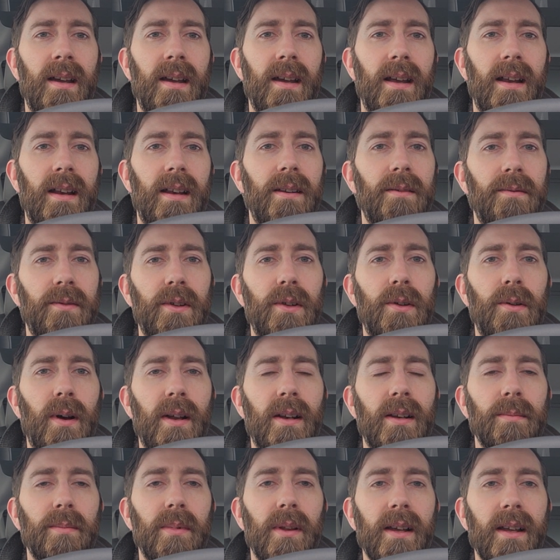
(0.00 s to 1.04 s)
And if you
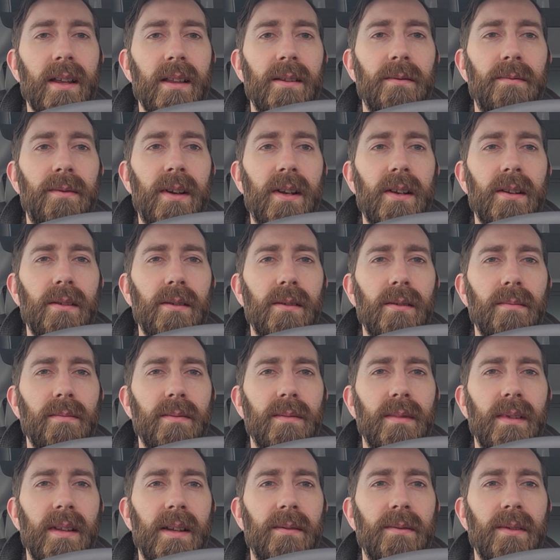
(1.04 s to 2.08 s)
end up liking the video,
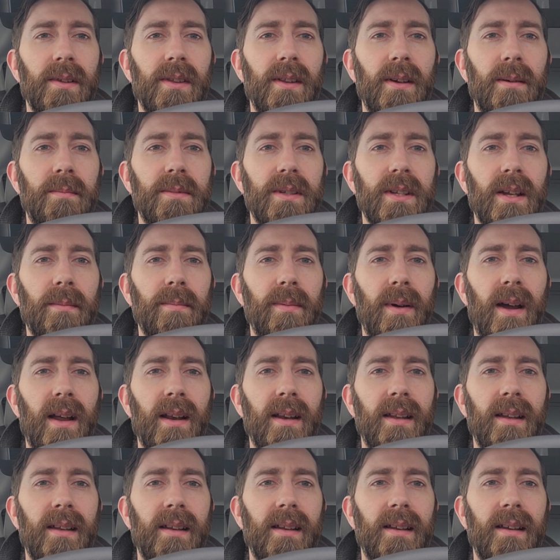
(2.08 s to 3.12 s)
leave a thumbs up
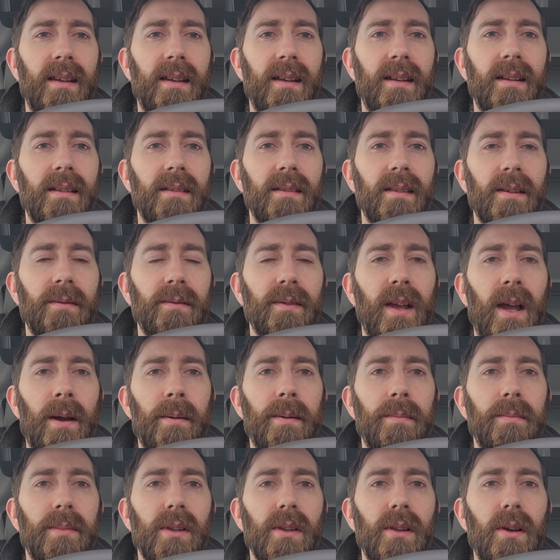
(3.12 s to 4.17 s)
on it and leave a
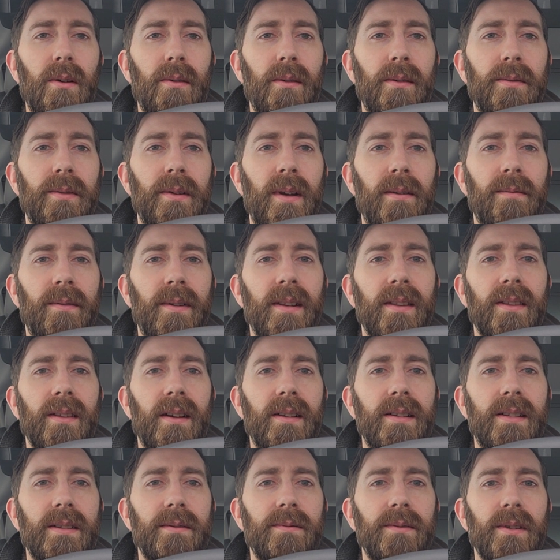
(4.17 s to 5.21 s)
comment below if you have any
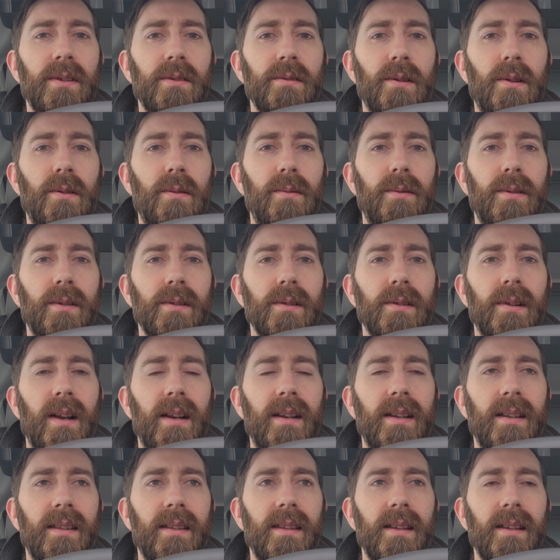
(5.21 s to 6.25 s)
thoughts of your own or
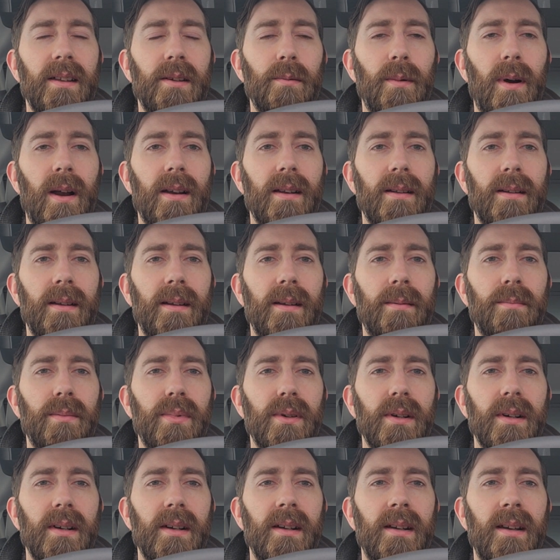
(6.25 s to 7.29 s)
anything you want to
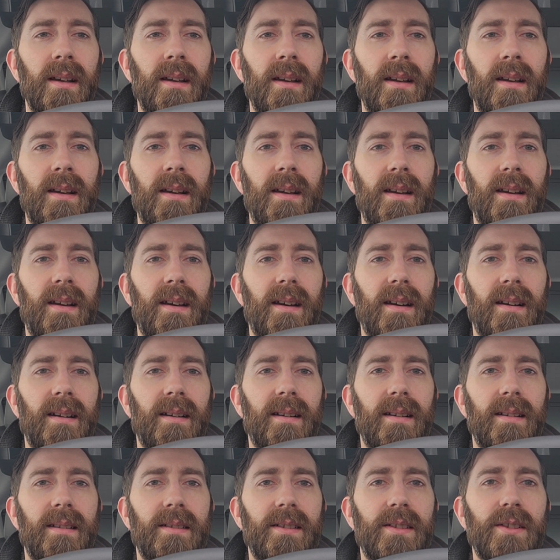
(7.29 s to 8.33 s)
input.
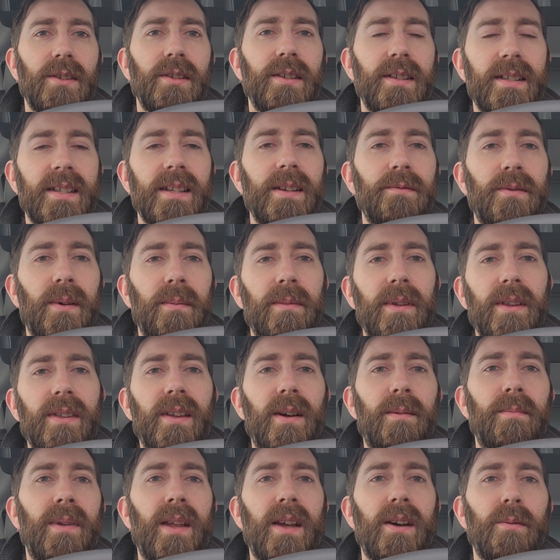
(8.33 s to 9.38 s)
So you see from the
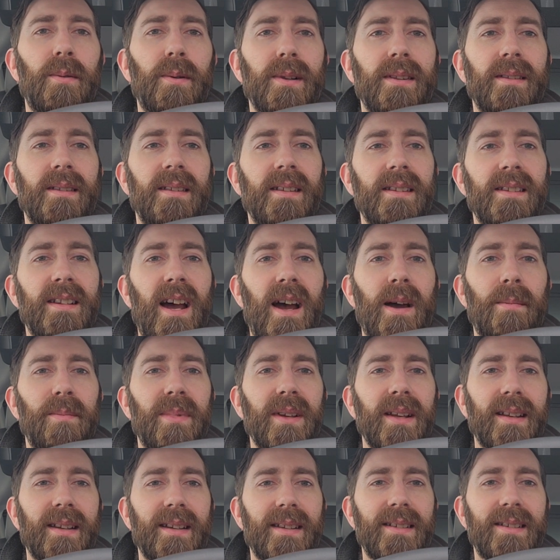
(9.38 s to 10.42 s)
thumbnail what the
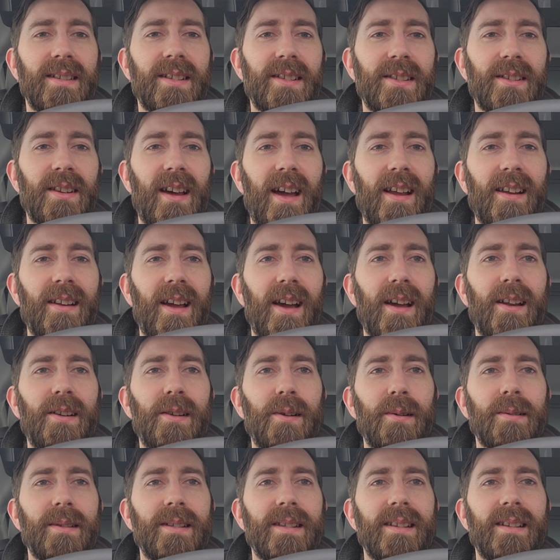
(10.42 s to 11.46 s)
topic is. I
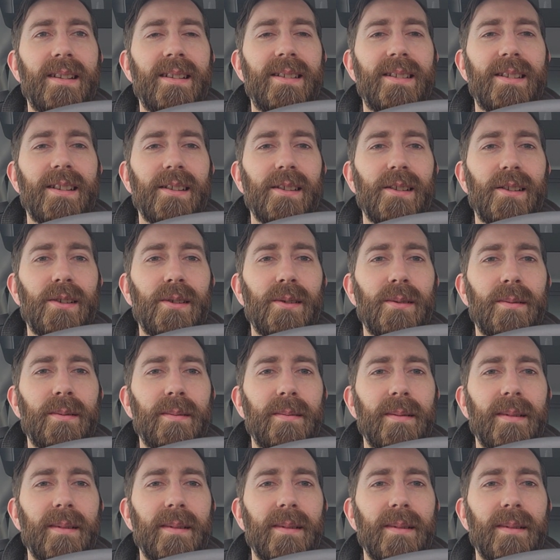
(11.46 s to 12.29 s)
know it's a little